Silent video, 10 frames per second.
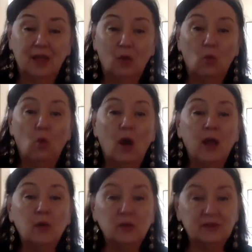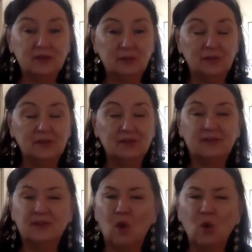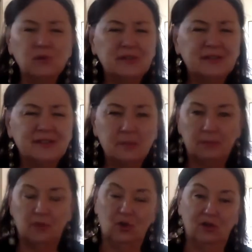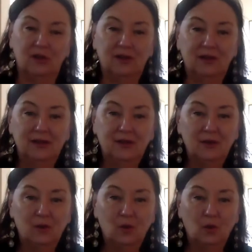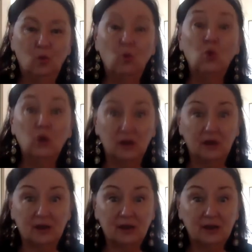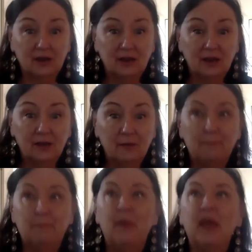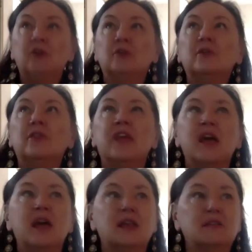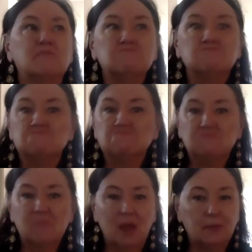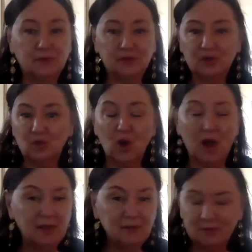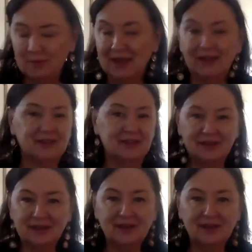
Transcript: Why would something so simple work better than a prescribed medicine?